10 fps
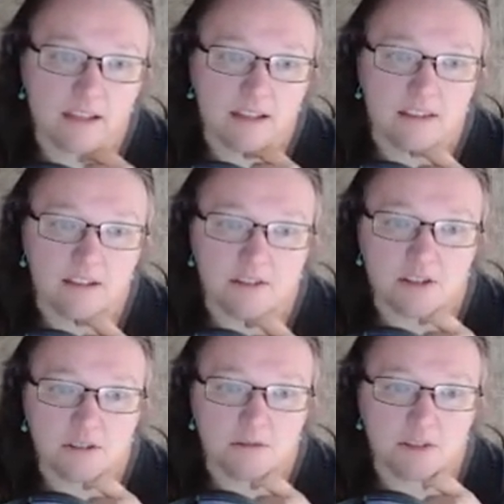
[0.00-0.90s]
There is
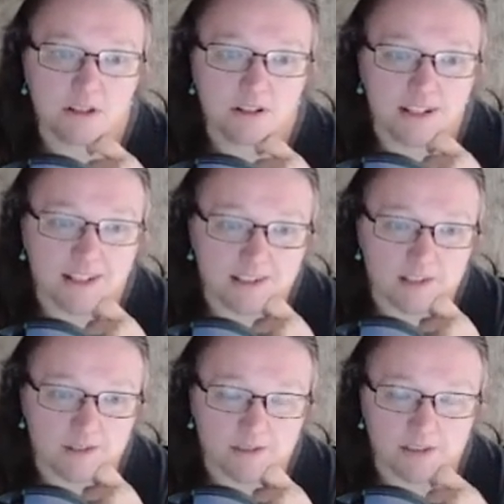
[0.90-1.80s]
no return. It is
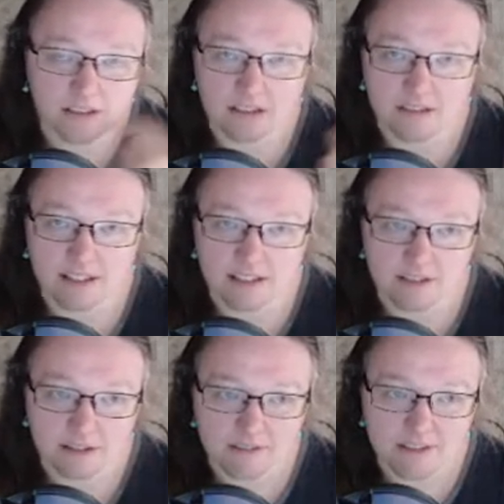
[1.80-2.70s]
over. Okay, so
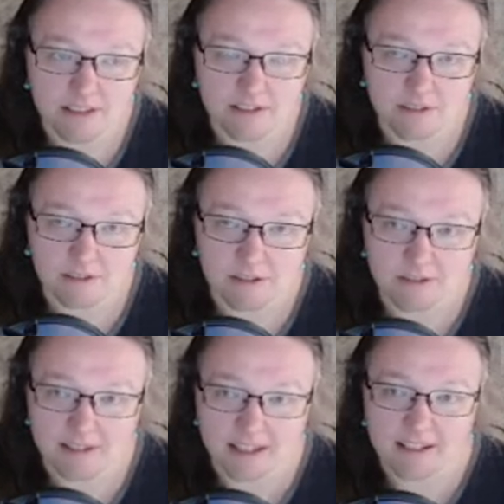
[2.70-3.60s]
I obviously don't agree
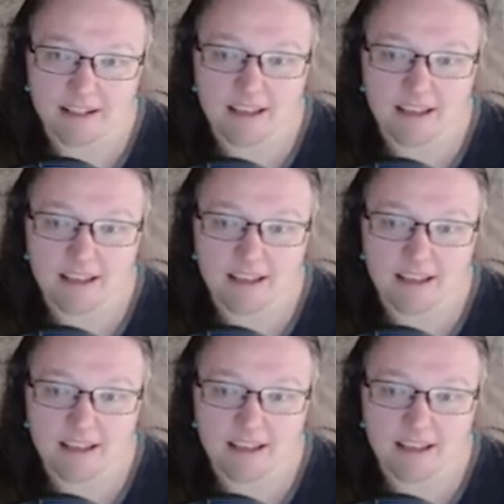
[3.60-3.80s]
with that.